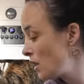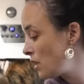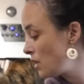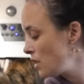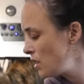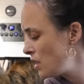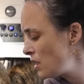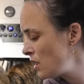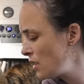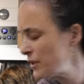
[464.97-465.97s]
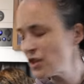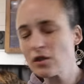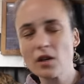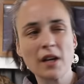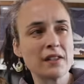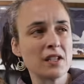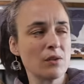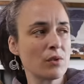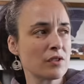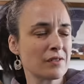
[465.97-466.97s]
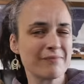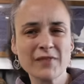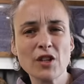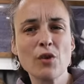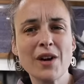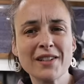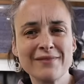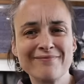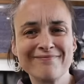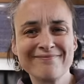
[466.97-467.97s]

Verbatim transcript: I'm not sure. I think he wants, you know what?